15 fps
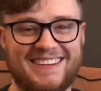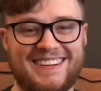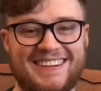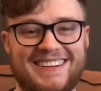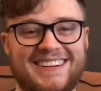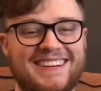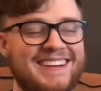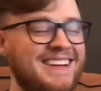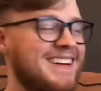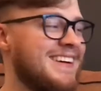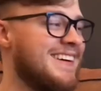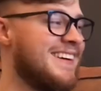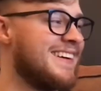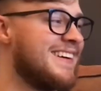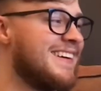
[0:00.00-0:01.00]

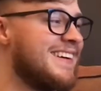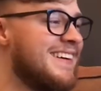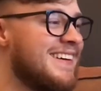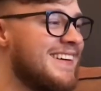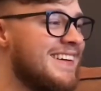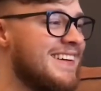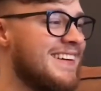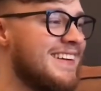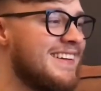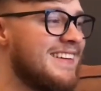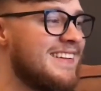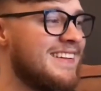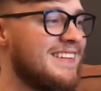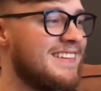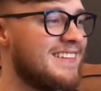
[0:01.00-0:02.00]

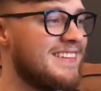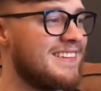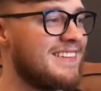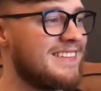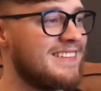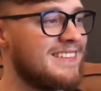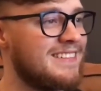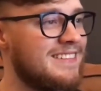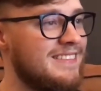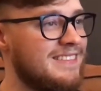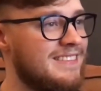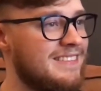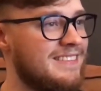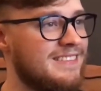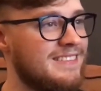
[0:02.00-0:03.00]

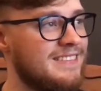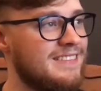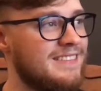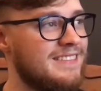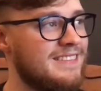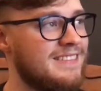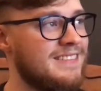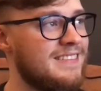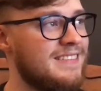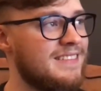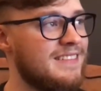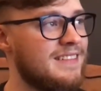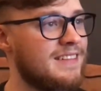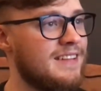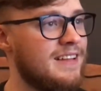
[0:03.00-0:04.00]

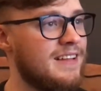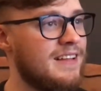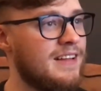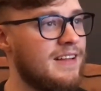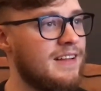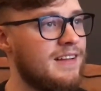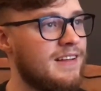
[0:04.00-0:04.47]
(not speaking)